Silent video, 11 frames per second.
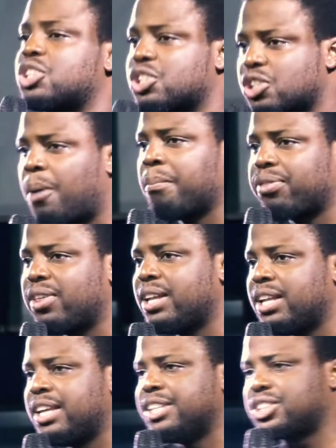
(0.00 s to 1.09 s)
something
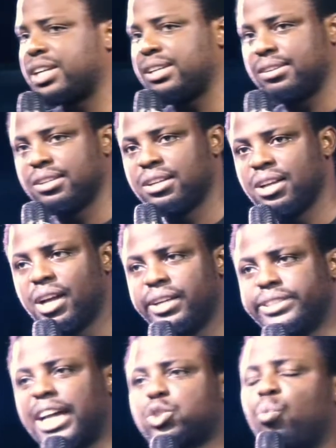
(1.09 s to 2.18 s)
in Israel
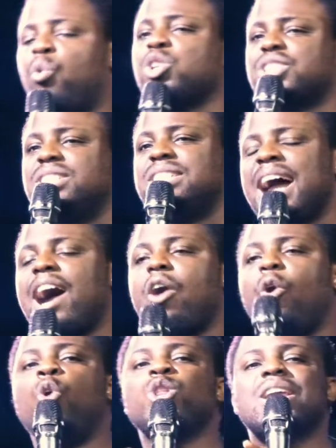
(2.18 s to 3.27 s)
that was their
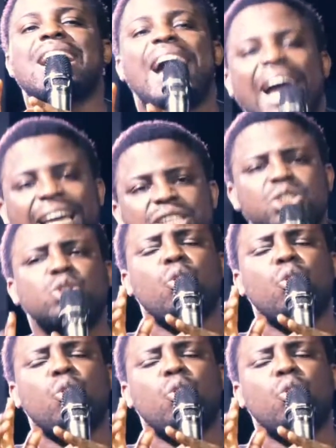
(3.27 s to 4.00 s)
own kind